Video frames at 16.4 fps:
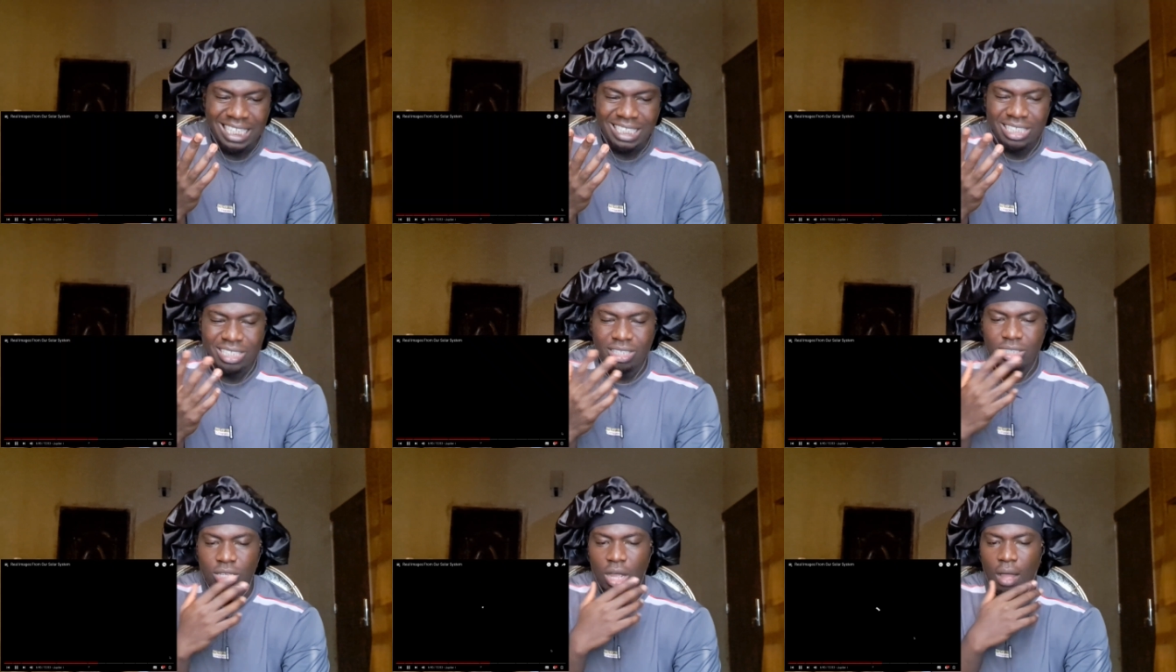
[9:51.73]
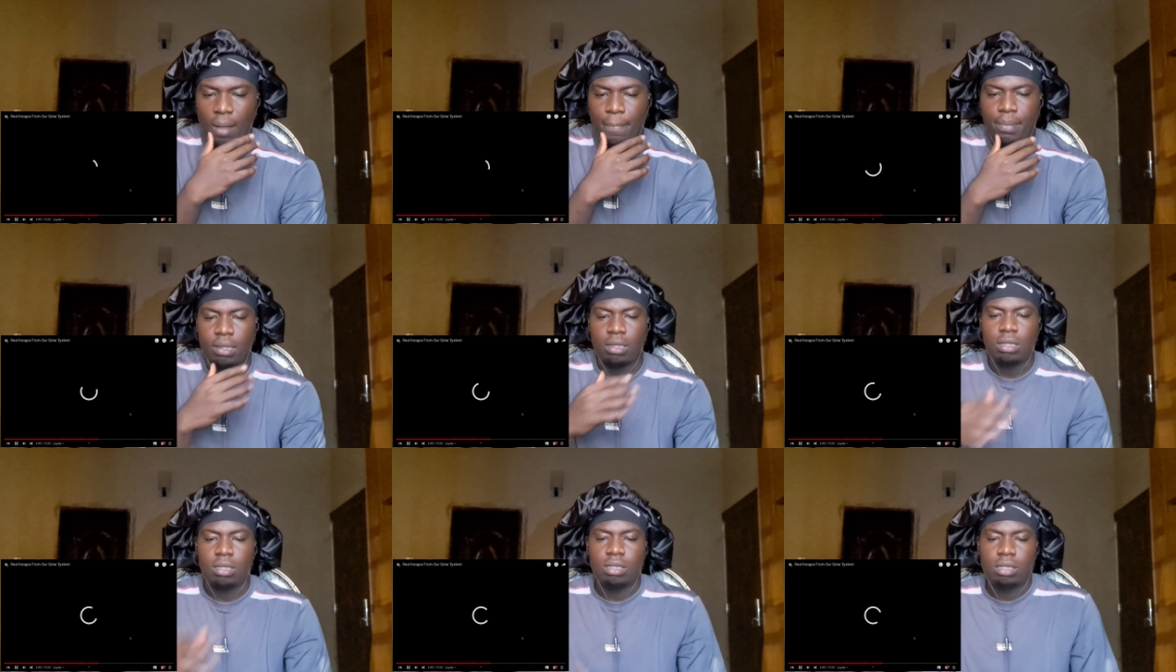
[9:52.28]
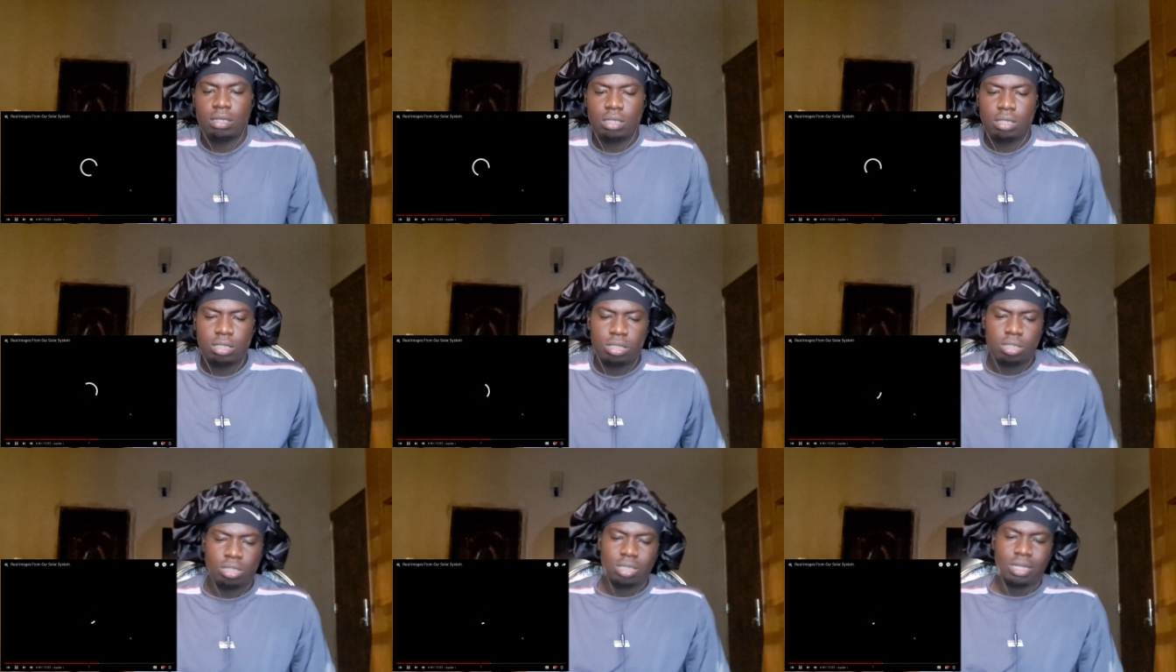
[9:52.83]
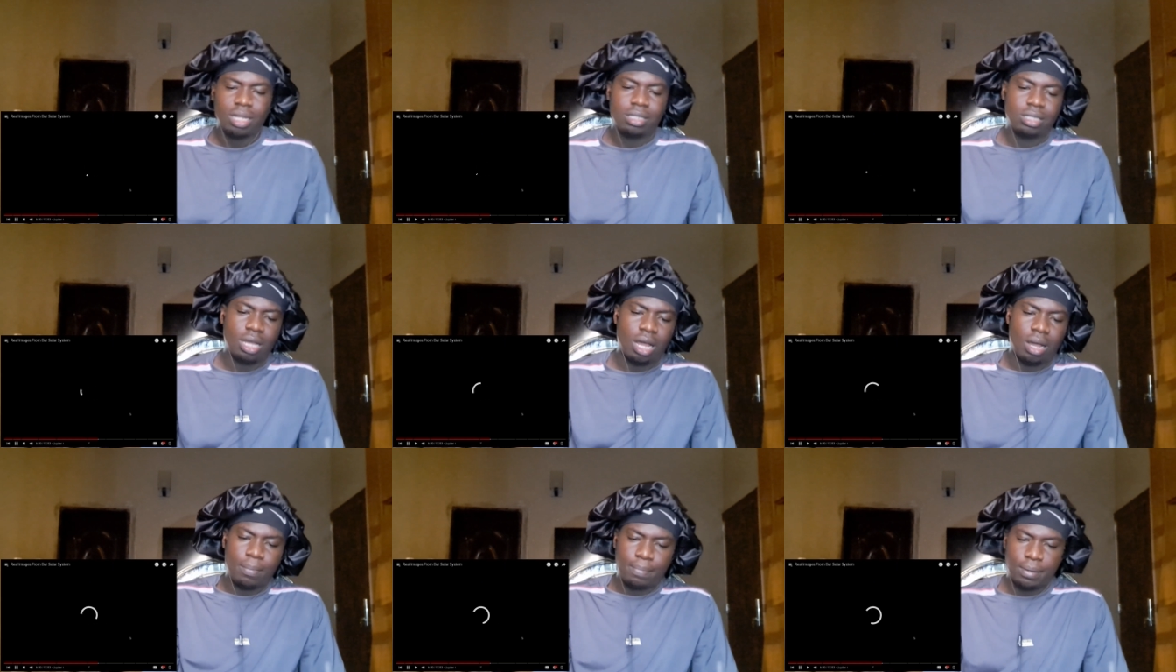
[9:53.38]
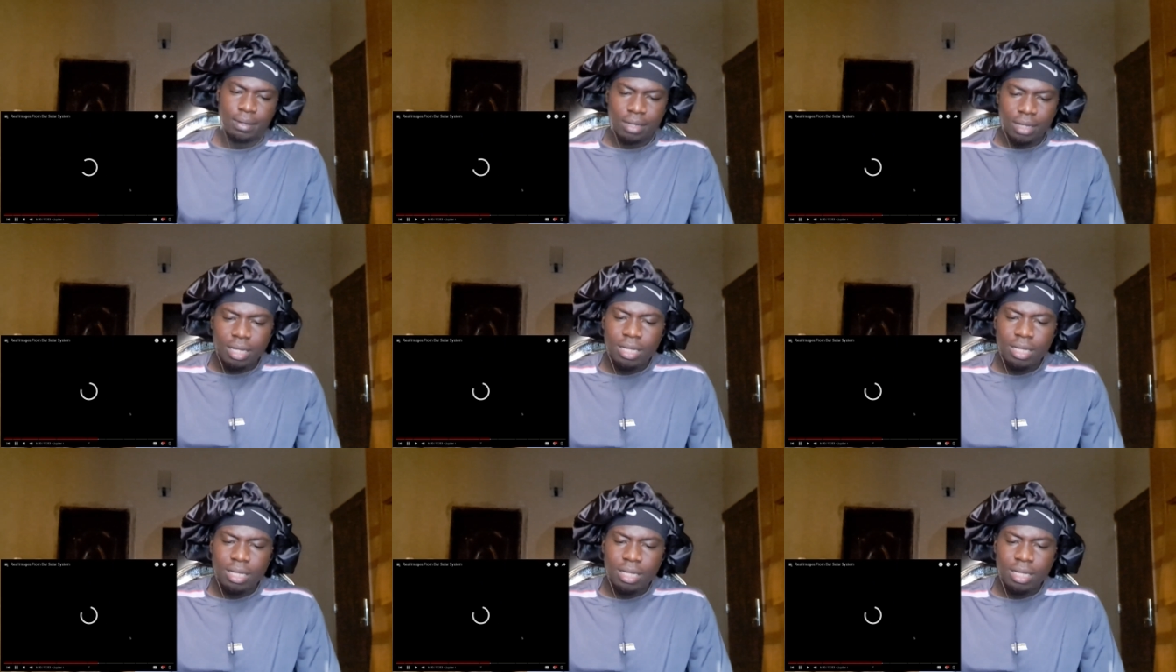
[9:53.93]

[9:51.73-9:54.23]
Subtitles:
Shut up. Shut up.